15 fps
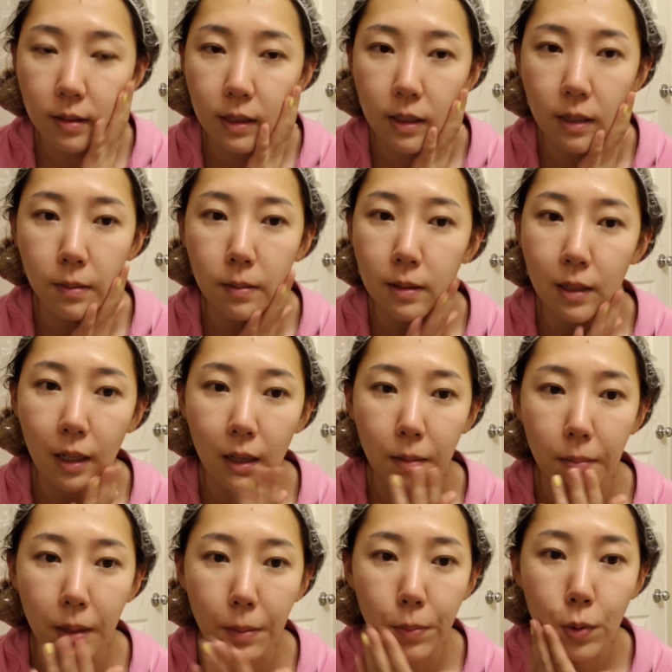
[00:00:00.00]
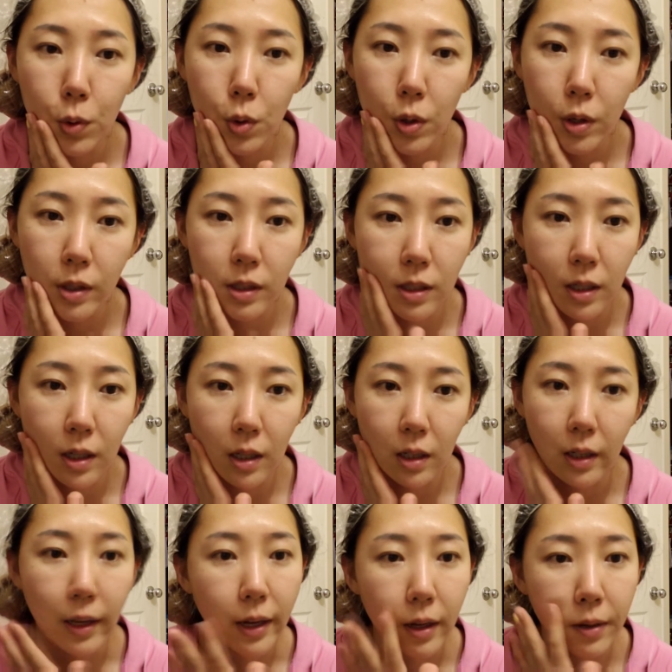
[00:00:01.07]
Seems like my pores got
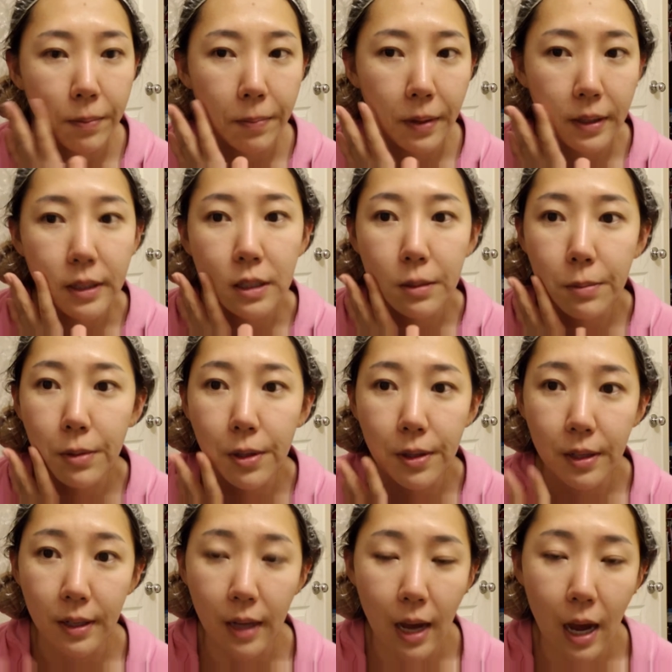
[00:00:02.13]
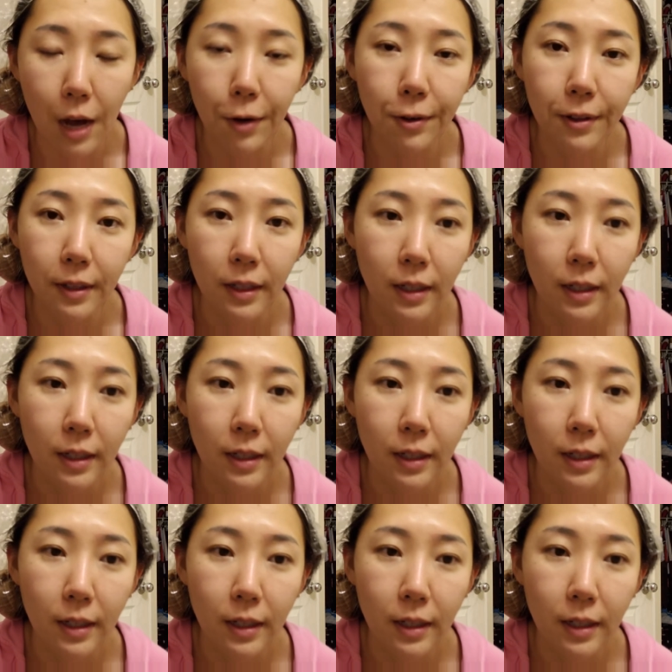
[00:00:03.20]
like a bit smoothened out.